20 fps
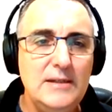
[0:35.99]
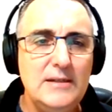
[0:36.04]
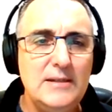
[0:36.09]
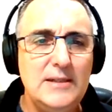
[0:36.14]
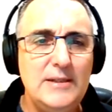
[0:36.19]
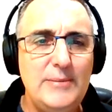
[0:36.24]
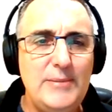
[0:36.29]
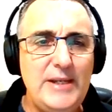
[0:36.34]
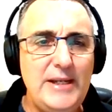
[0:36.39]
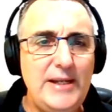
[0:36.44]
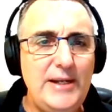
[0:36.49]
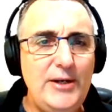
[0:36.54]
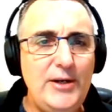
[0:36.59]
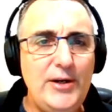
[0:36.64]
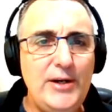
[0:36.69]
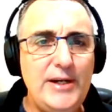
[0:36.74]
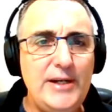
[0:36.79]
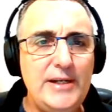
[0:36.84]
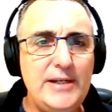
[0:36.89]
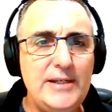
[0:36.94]
The
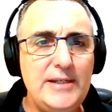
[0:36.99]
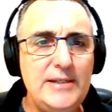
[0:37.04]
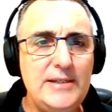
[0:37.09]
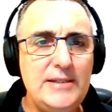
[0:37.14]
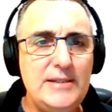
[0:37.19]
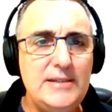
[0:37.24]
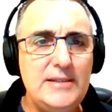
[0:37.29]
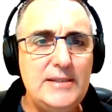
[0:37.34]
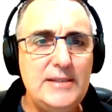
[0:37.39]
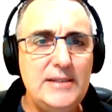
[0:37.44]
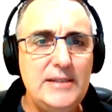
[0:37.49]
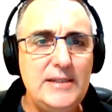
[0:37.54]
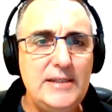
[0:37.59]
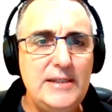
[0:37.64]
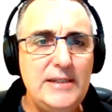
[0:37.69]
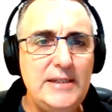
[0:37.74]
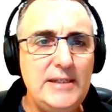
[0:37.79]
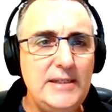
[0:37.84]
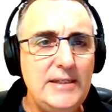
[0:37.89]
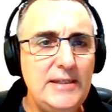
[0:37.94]
area is
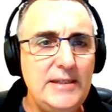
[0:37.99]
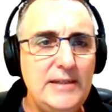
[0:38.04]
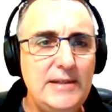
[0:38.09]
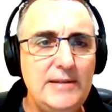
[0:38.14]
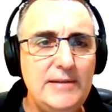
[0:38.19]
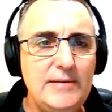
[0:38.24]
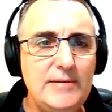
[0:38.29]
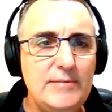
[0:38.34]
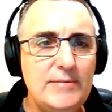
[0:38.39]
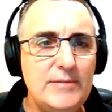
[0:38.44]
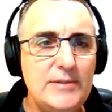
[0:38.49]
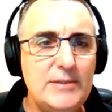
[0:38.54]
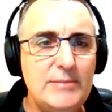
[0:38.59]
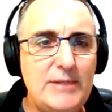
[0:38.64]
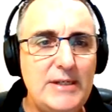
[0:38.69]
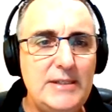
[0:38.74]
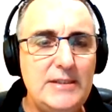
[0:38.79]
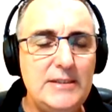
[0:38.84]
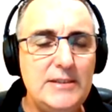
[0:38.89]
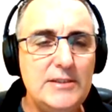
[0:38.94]
the
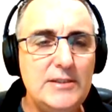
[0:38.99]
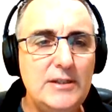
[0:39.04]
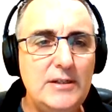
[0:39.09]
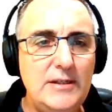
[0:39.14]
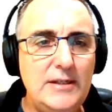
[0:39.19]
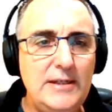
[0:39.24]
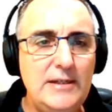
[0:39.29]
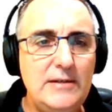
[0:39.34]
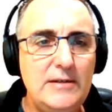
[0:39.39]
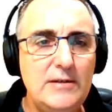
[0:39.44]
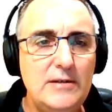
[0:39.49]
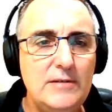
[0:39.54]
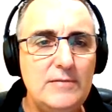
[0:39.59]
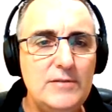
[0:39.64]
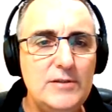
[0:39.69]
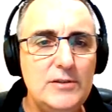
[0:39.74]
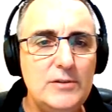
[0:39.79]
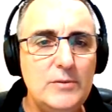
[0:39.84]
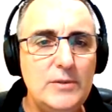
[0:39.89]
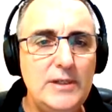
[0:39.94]
space inside of
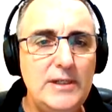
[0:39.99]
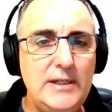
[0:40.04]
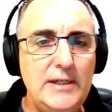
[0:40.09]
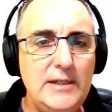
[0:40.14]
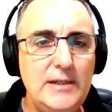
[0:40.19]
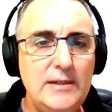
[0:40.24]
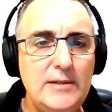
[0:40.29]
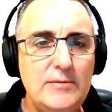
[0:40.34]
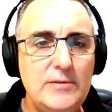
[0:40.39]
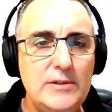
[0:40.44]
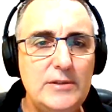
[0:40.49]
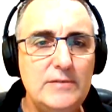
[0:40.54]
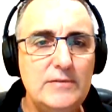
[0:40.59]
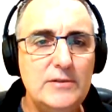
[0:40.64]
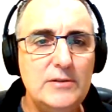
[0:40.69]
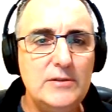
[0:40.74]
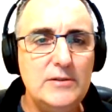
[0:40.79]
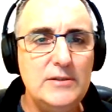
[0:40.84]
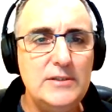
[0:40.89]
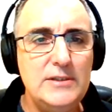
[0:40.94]
the square, which of
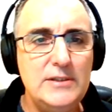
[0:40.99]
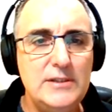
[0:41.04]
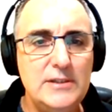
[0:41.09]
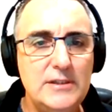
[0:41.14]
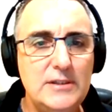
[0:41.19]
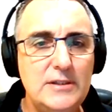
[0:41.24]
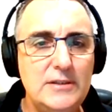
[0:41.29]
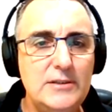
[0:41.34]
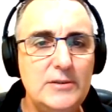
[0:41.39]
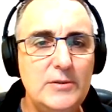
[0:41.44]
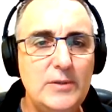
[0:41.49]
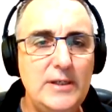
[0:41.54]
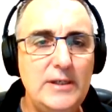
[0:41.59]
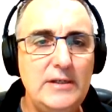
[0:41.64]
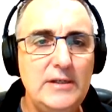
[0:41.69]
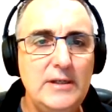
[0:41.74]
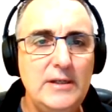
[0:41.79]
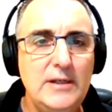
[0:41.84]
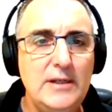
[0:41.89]
course is the side squared.